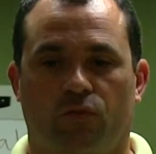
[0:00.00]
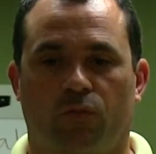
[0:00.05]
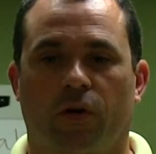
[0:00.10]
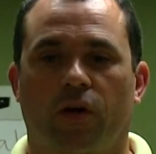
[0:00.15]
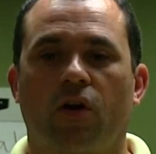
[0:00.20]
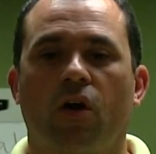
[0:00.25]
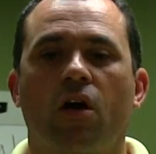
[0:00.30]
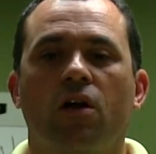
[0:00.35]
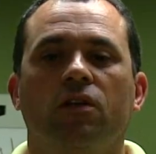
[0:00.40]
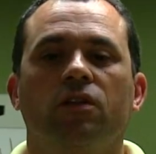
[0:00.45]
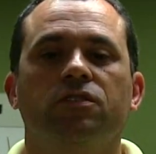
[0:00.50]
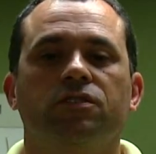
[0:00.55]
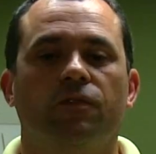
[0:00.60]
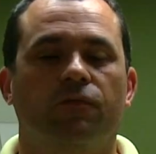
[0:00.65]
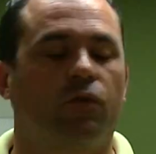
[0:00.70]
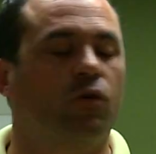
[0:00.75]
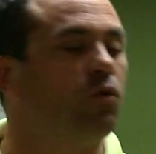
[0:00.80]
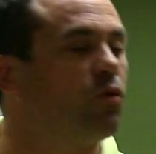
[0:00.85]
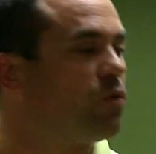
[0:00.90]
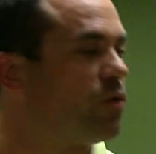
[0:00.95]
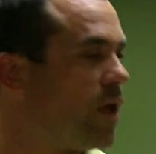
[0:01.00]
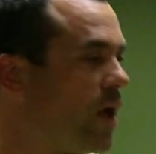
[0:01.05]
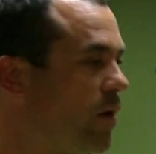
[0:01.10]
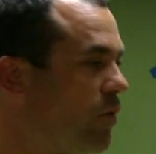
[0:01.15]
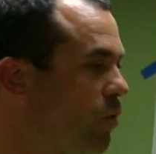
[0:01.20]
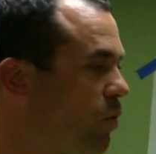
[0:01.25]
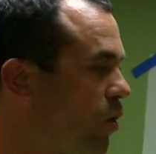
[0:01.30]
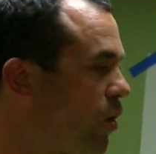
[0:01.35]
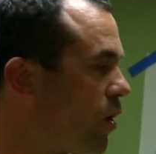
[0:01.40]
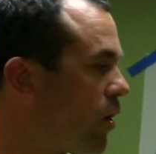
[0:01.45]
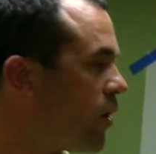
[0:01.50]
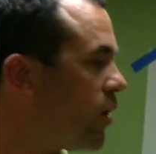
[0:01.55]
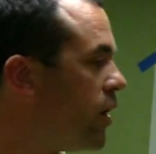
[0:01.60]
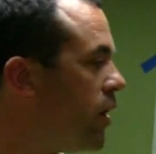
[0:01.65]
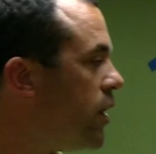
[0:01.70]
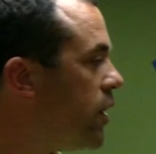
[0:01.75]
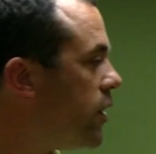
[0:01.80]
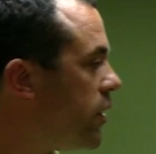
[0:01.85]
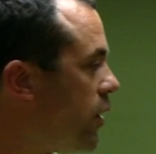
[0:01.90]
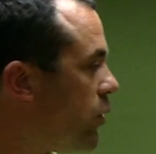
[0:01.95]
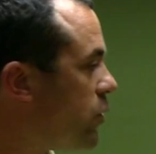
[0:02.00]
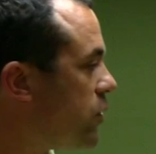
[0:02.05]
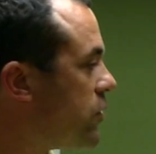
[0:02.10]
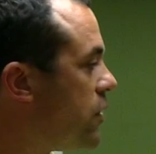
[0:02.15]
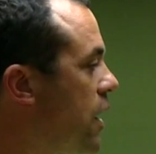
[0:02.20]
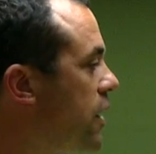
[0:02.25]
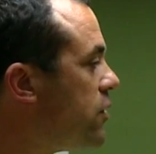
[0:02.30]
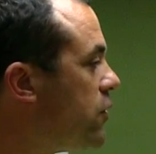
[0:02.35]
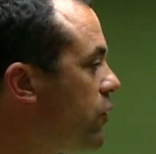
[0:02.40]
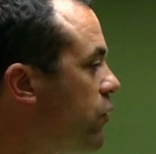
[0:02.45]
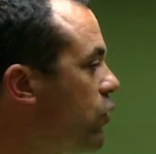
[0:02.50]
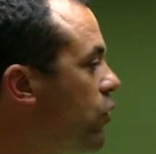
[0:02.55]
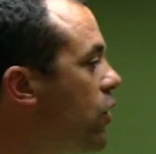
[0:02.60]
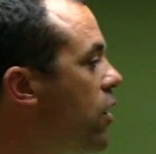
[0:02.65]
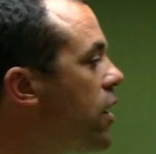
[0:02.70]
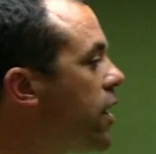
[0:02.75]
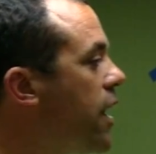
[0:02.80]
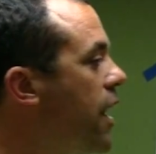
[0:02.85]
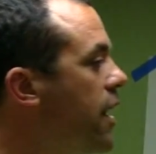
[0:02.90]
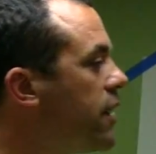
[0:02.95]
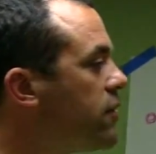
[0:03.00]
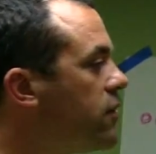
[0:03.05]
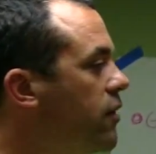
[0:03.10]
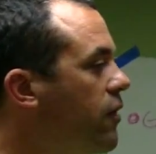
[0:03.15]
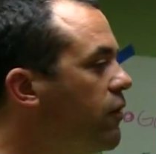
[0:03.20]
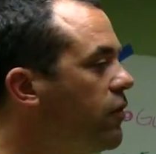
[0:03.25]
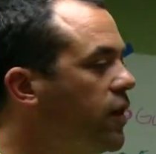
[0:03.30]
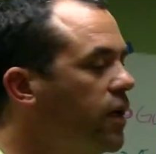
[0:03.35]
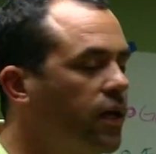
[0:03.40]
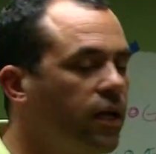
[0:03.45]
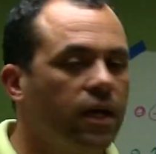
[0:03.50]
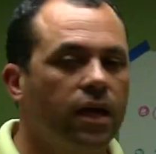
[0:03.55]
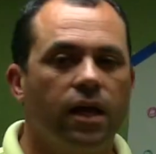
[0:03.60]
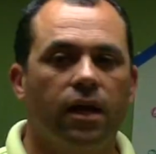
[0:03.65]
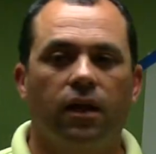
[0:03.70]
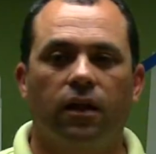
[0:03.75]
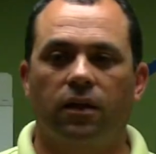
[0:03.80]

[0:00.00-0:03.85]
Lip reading: Regardless of who they were, there was lots of drug activity,